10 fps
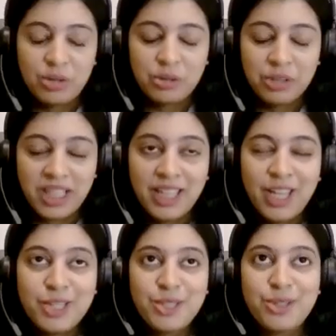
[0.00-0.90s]
Okay.
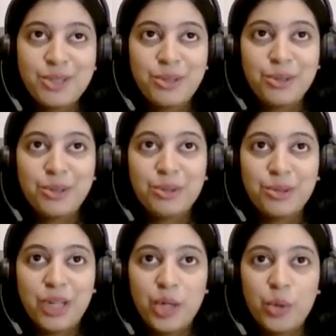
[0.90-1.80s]

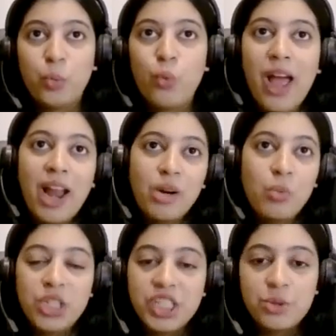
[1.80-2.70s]
So, where
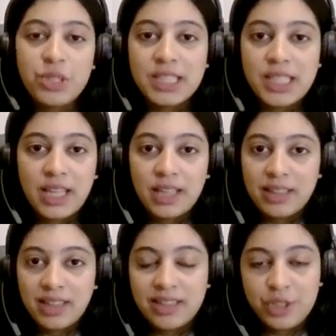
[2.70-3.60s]
would you say
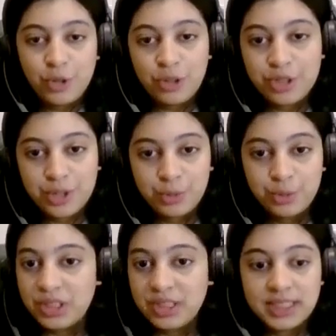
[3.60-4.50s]
that your
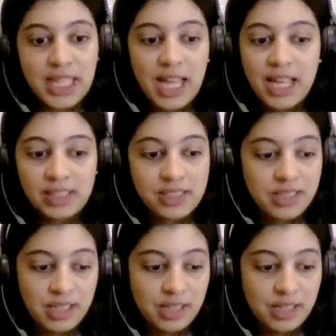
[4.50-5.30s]
students and